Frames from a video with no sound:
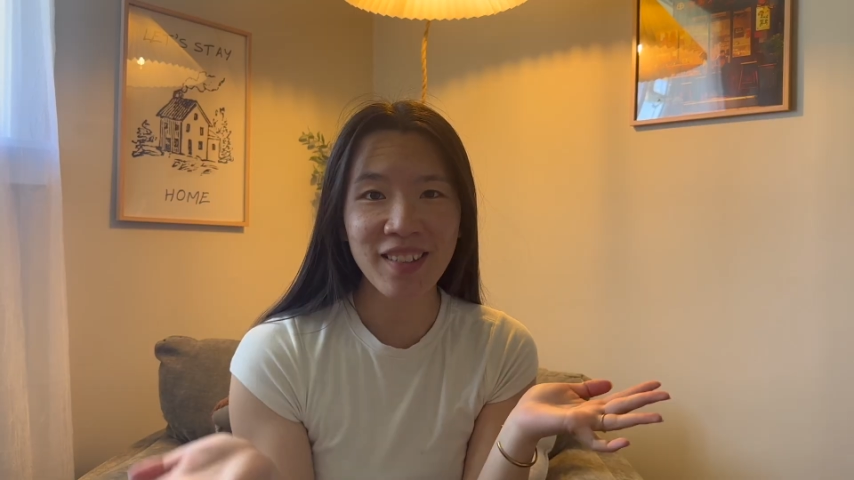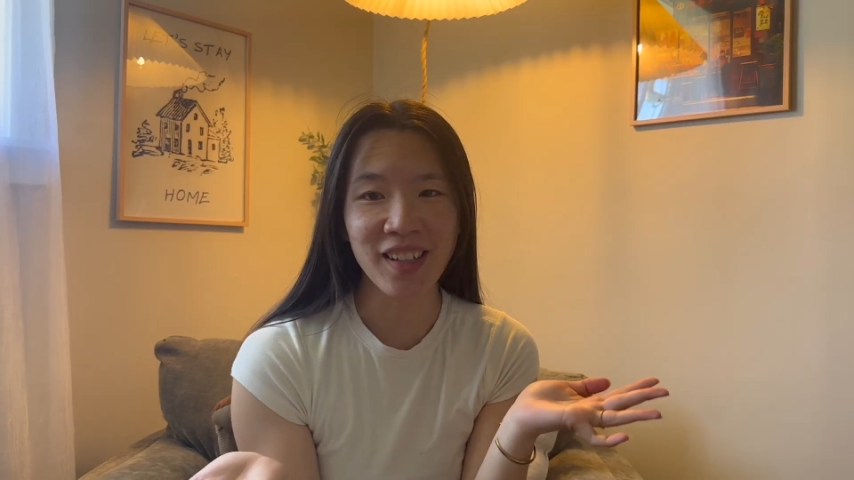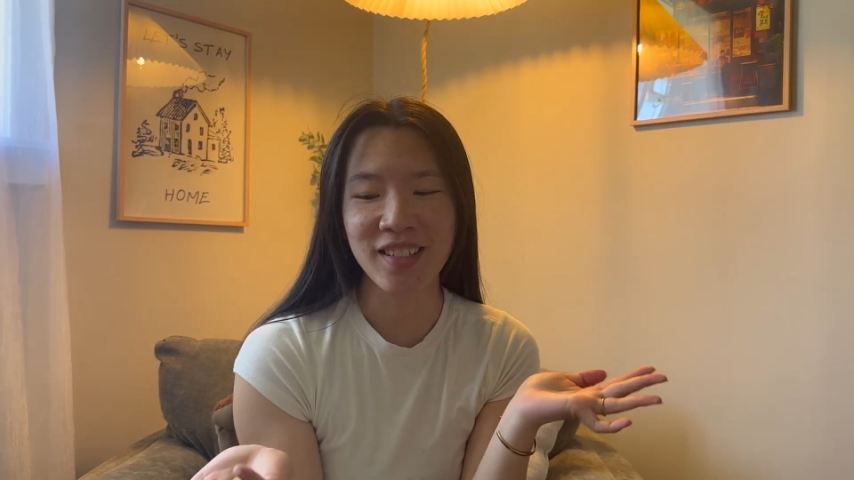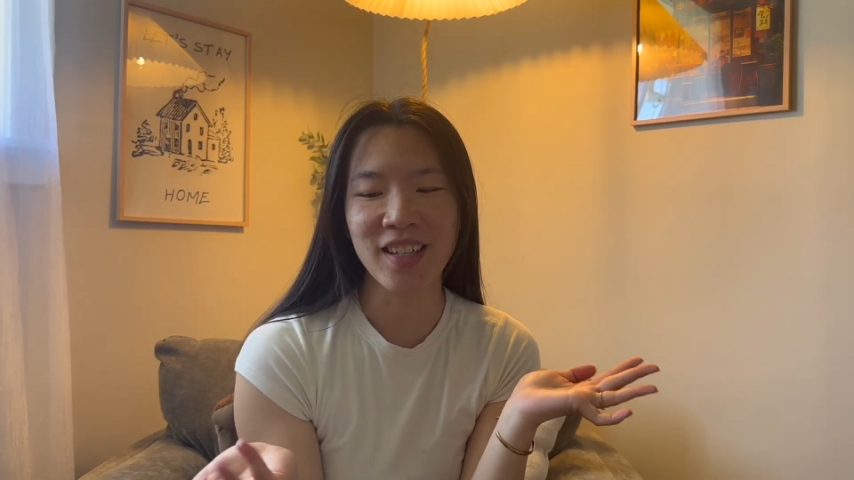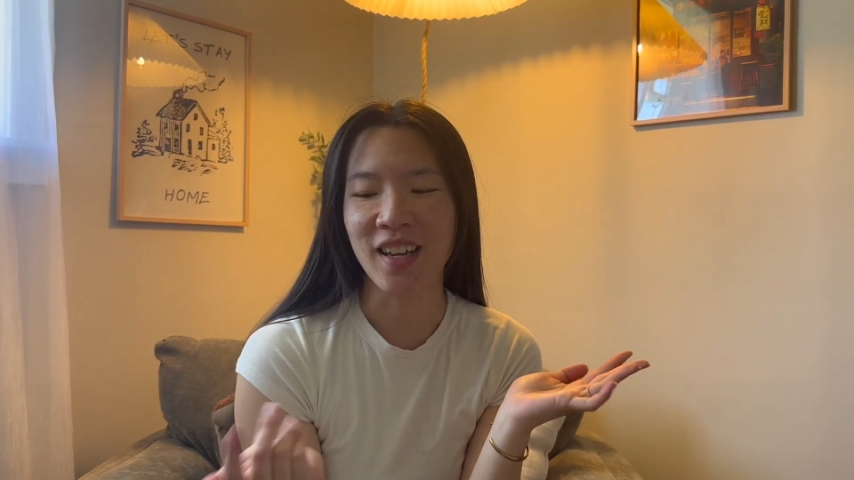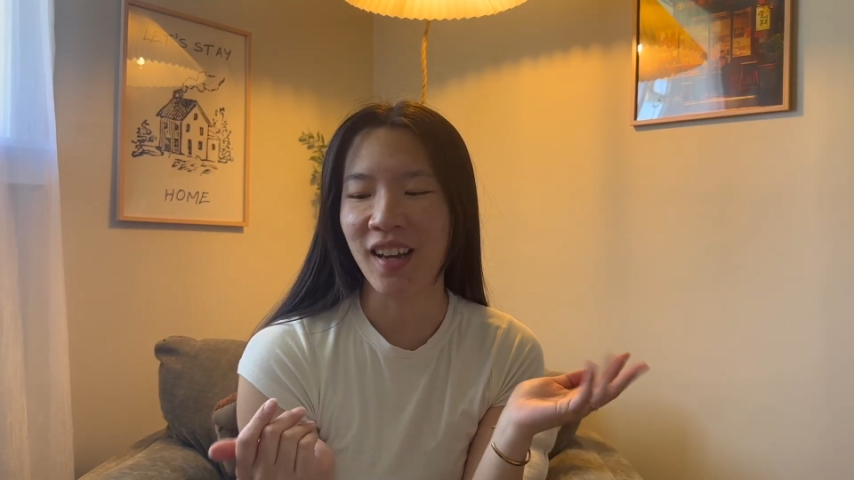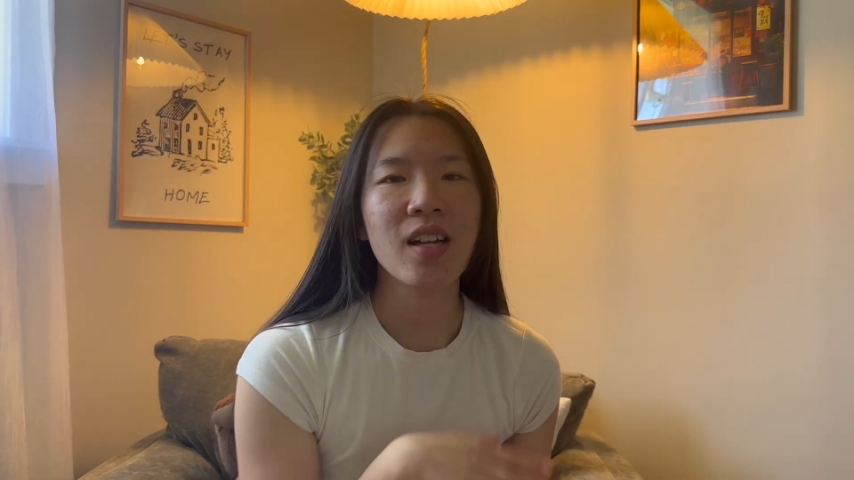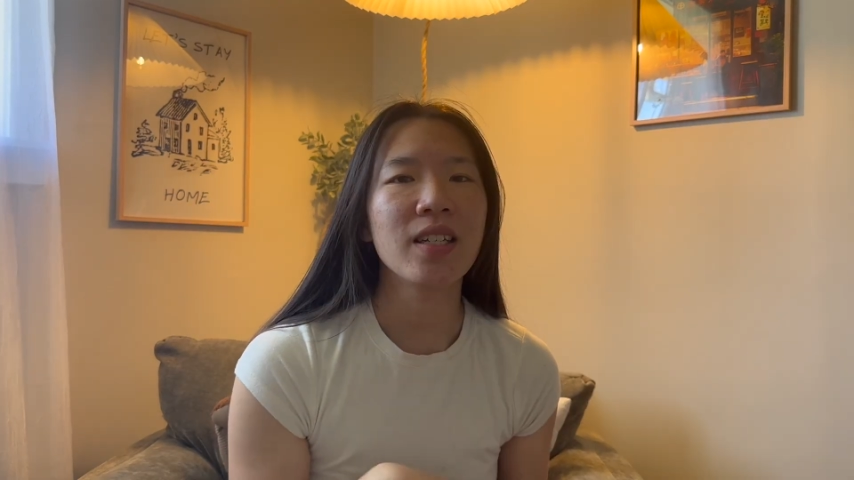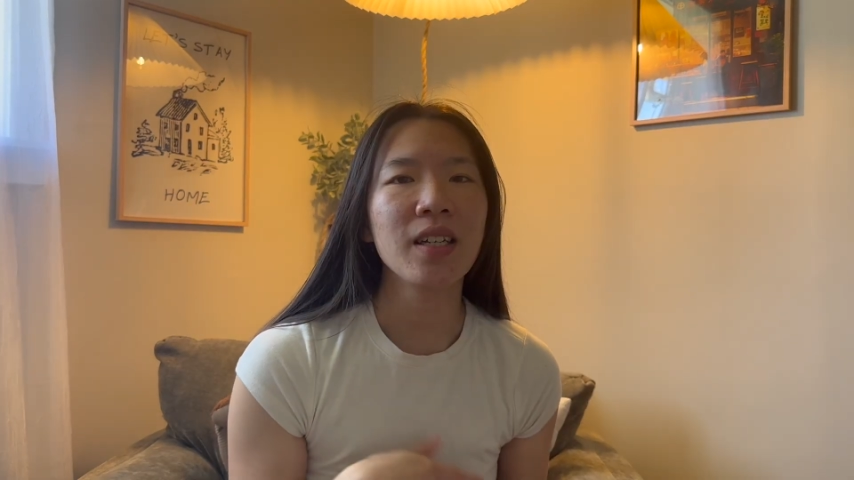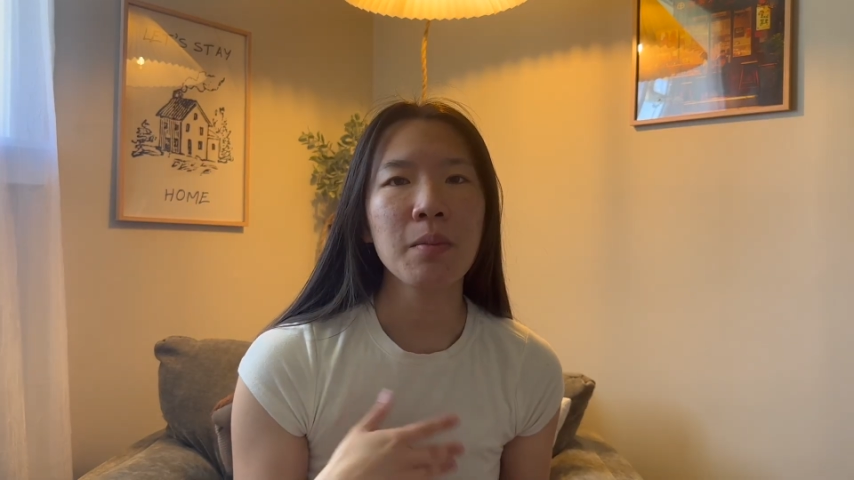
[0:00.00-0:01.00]
that's it. I
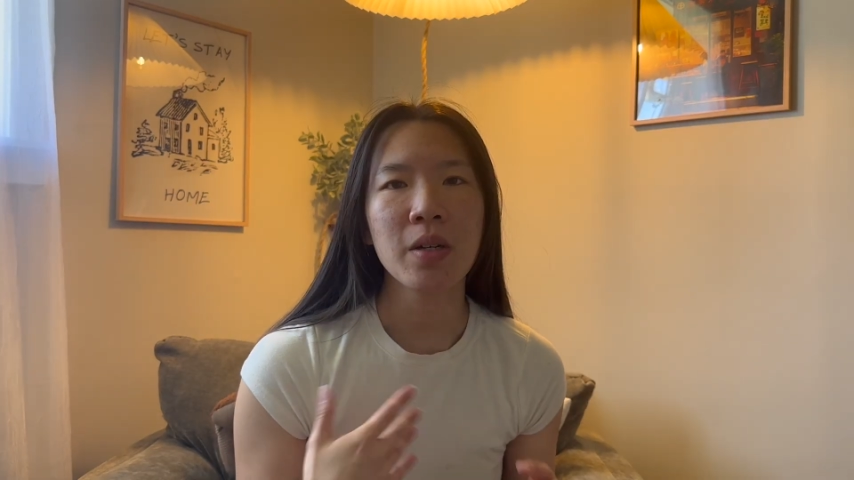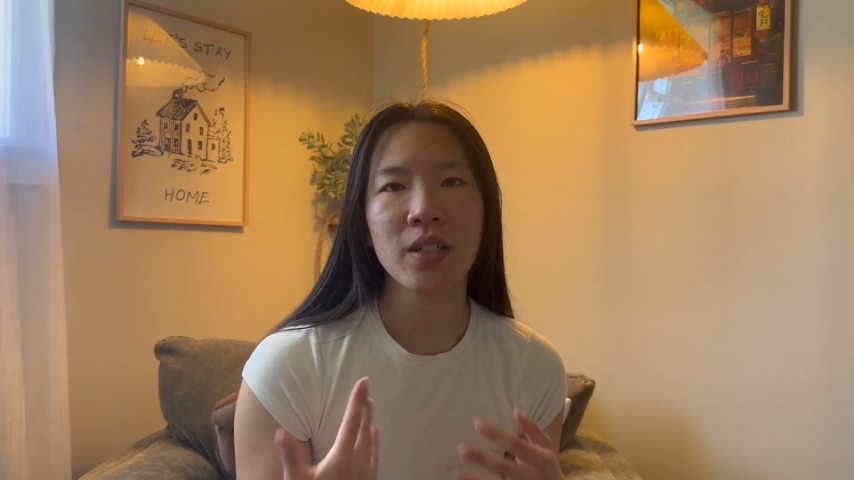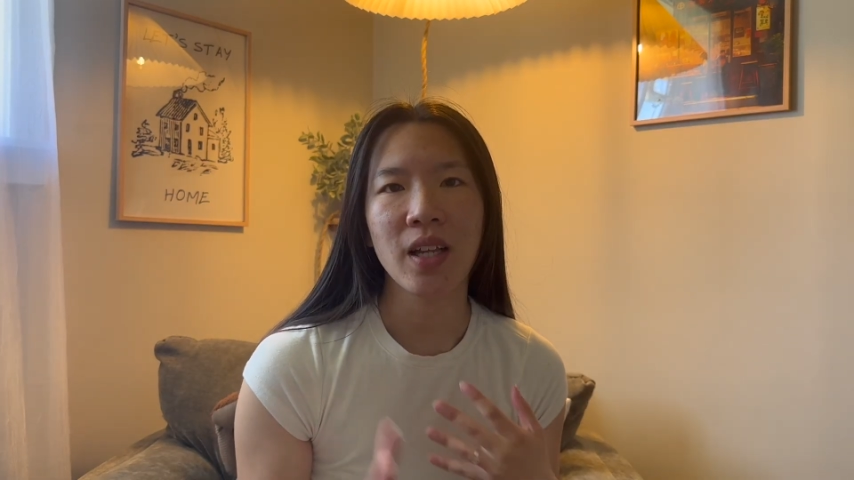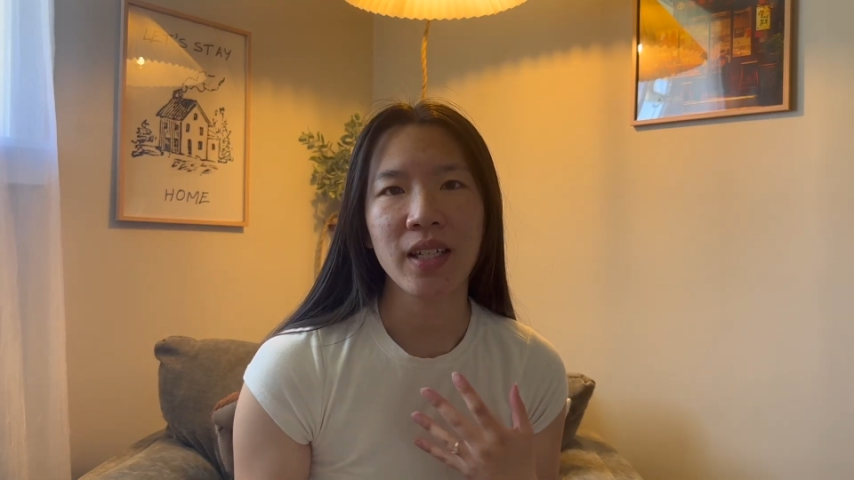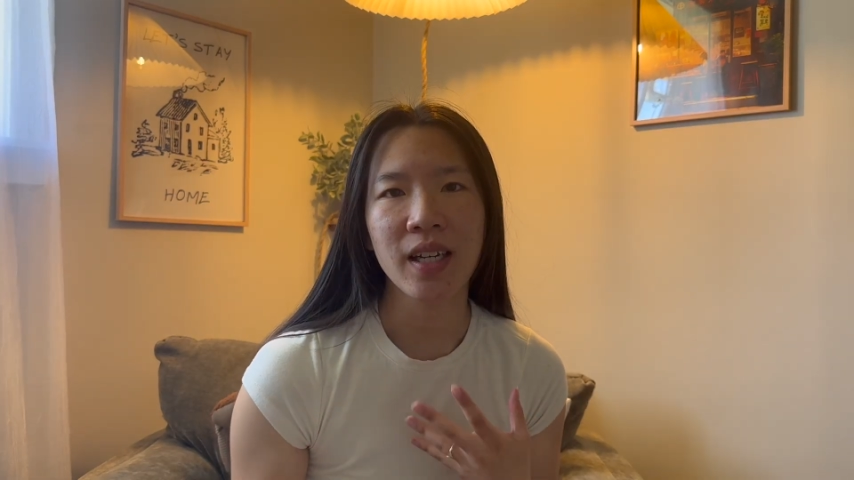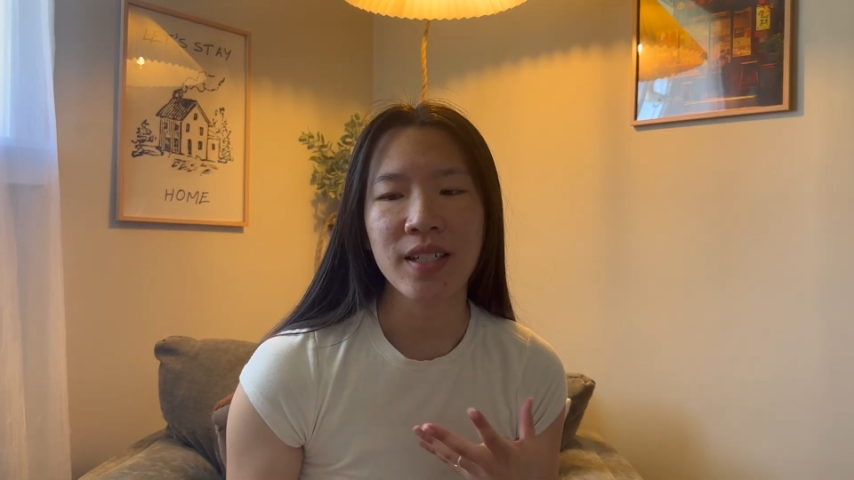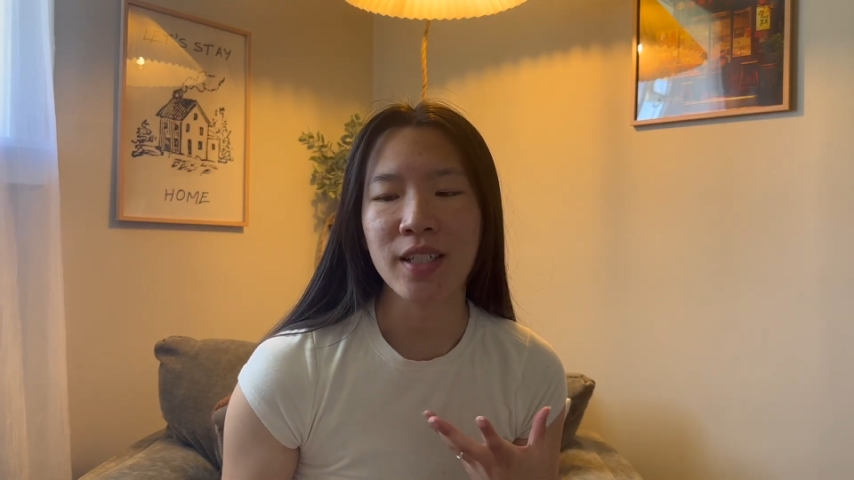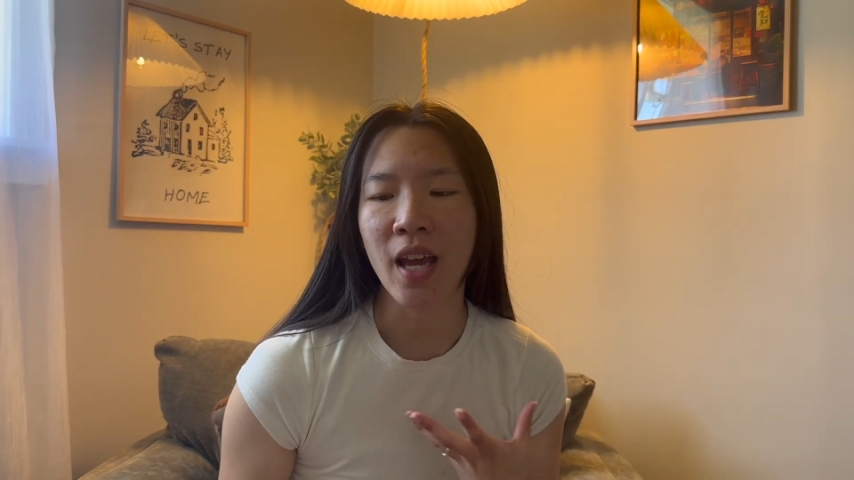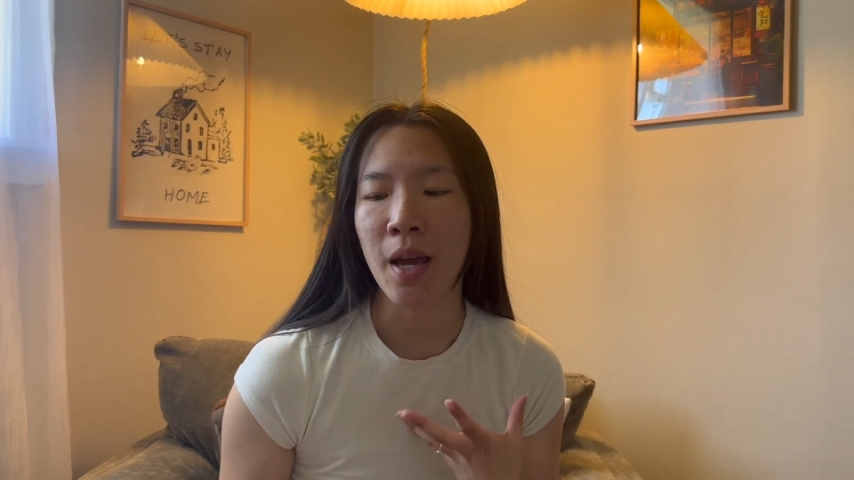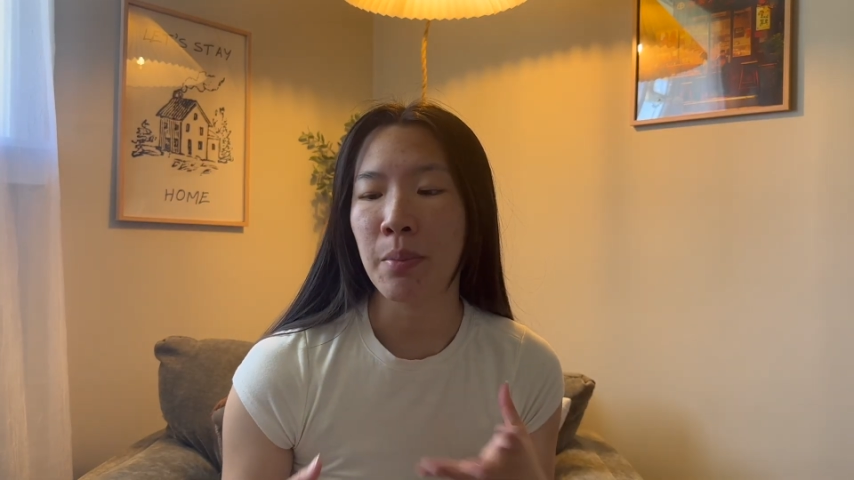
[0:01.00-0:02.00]
didn't get much, like I
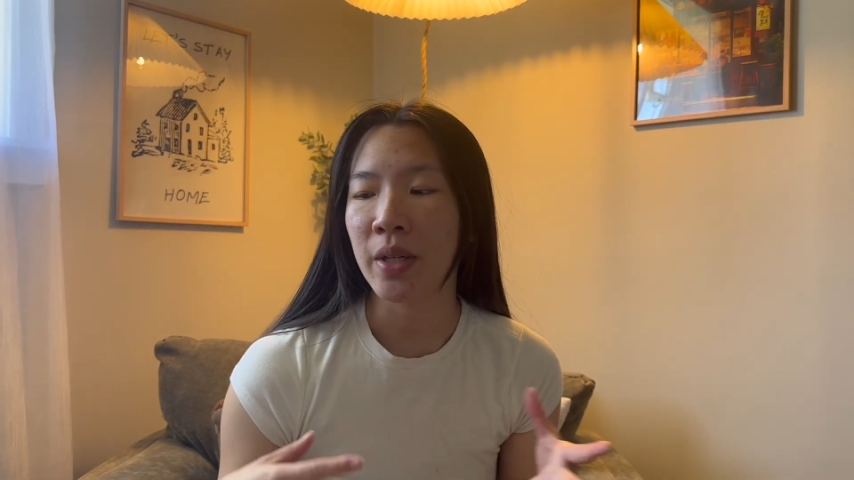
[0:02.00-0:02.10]
said,